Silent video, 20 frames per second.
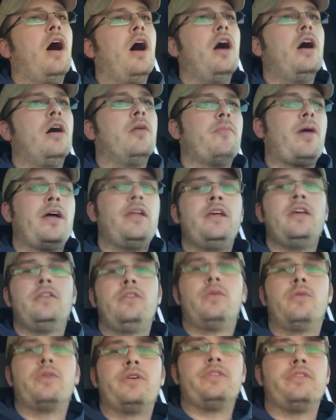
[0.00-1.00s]
I need
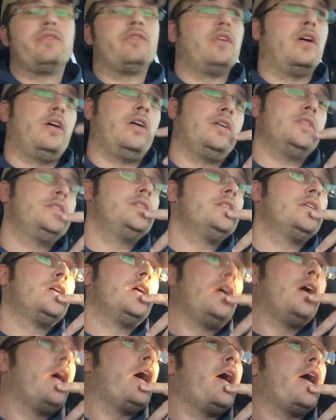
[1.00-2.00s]
a door installed,
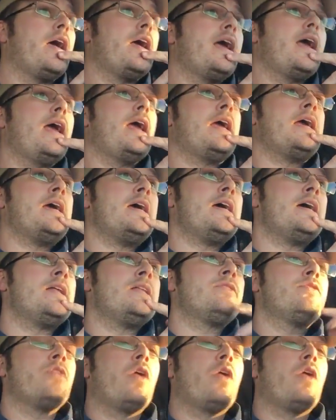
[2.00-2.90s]
and